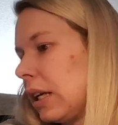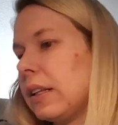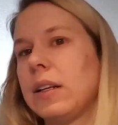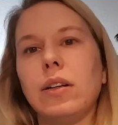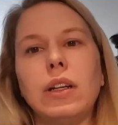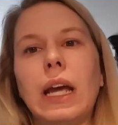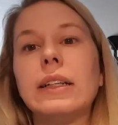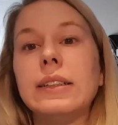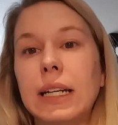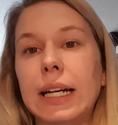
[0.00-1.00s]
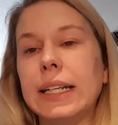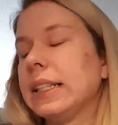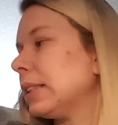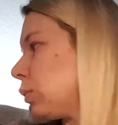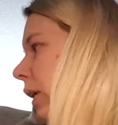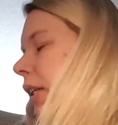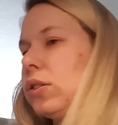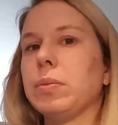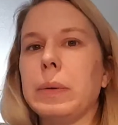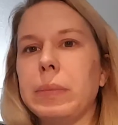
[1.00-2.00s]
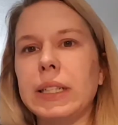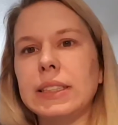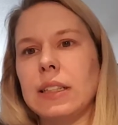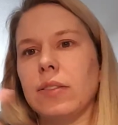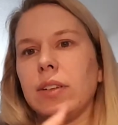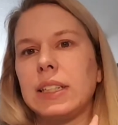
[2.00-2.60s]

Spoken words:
And then at night is when I do my big stuff,